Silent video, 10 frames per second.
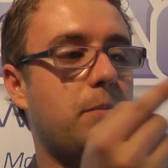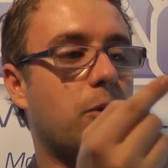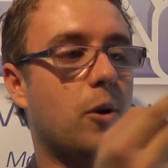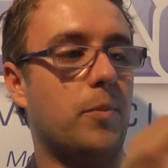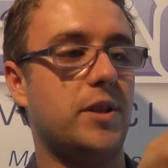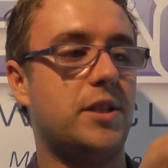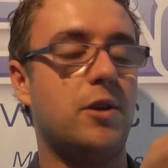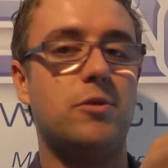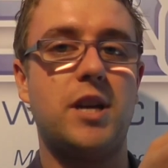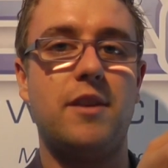port but
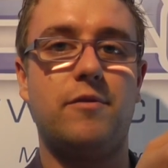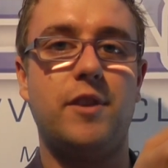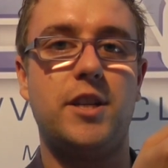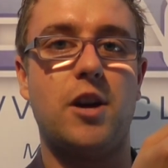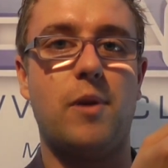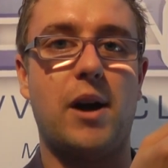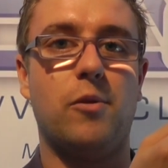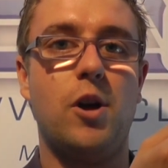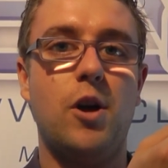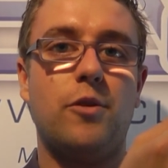still take video
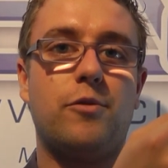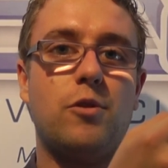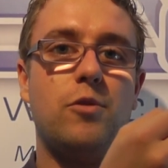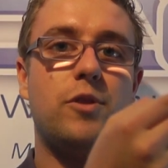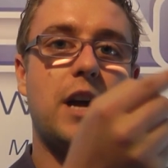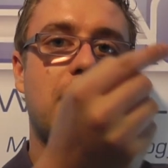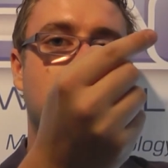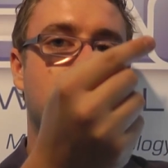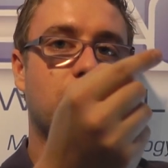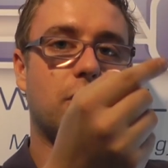out through the
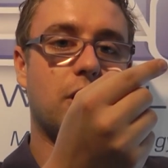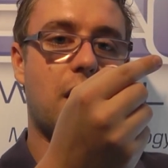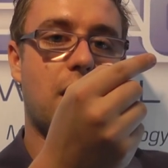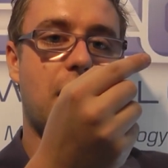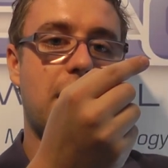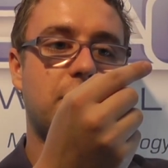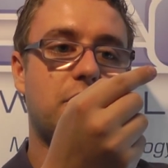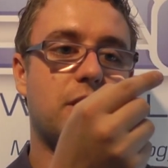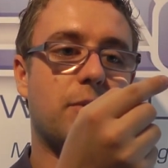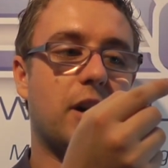actual
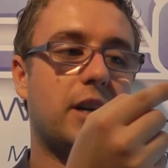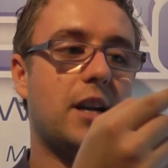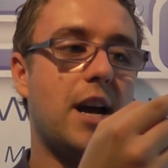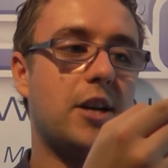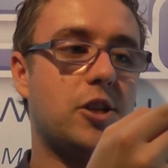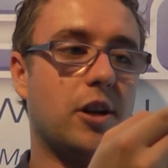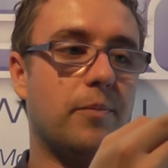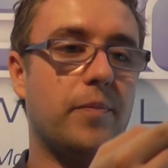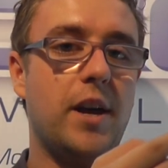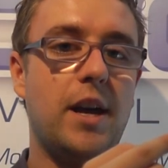HDMI
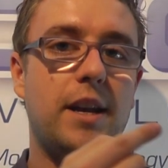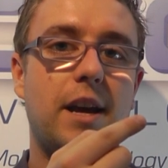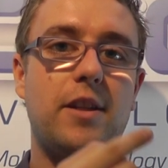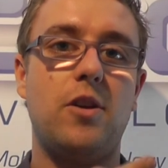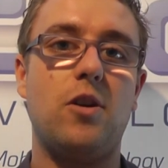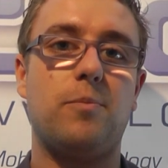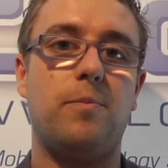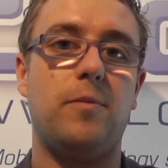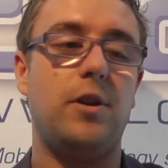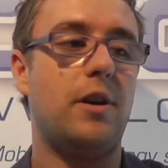connection. Now
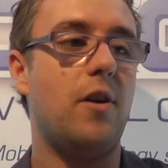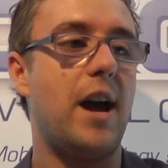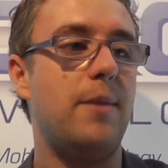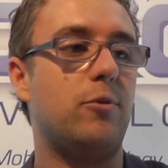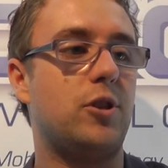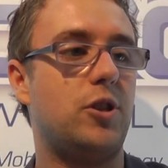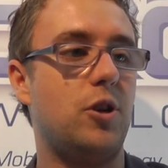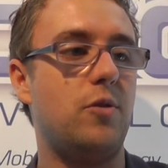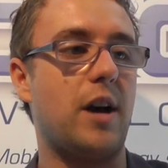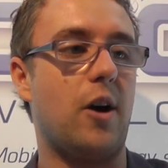you're not able to
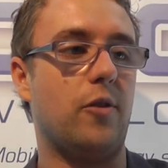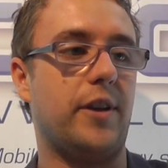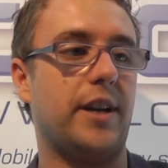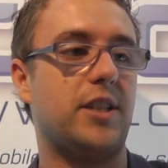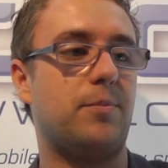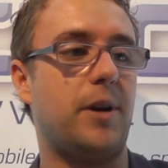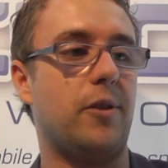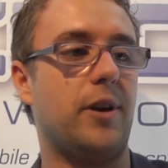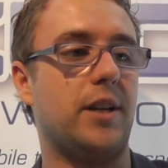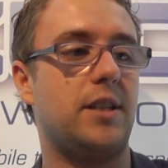do that on the
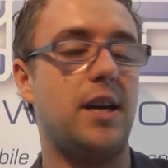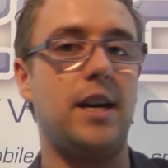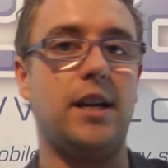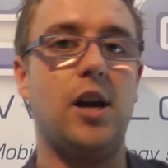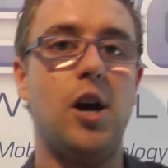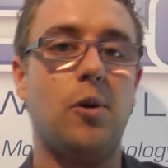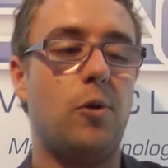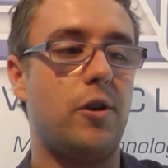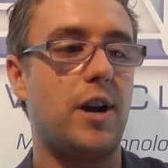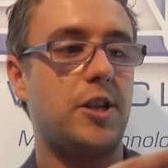Xperia T.
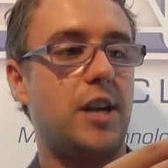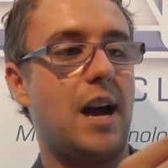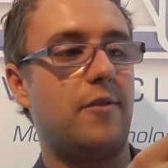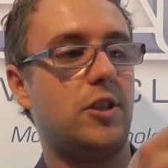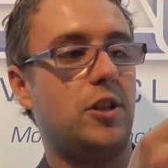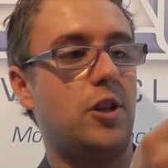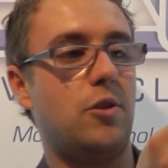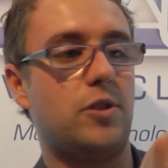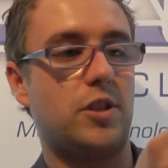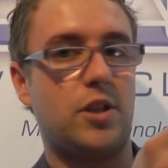What you're actually having to
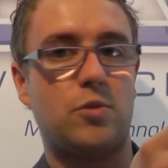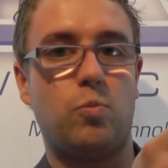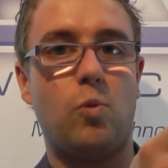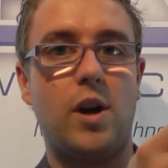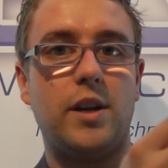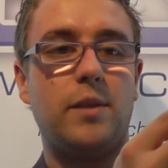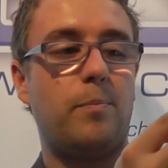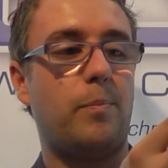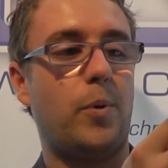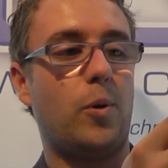use is this one
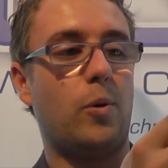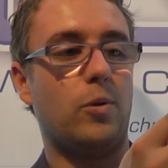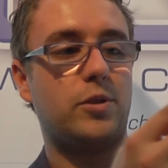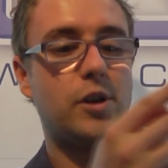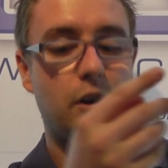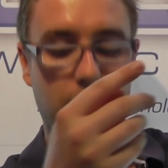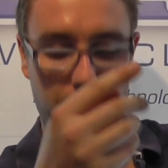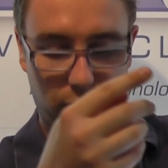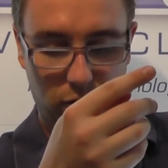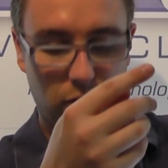port
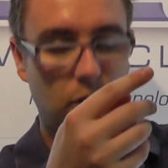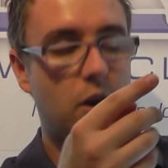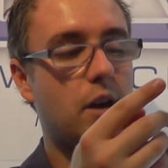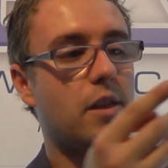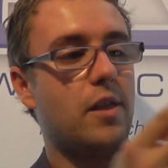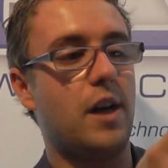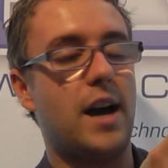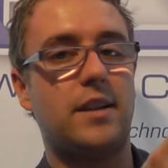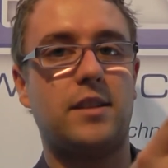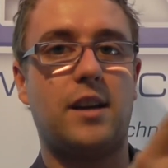for
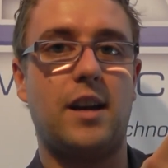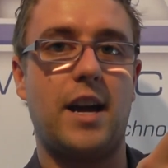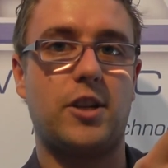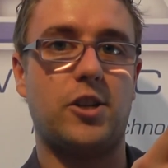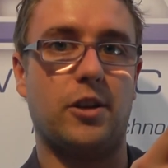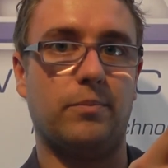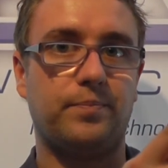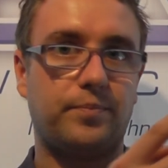that connection.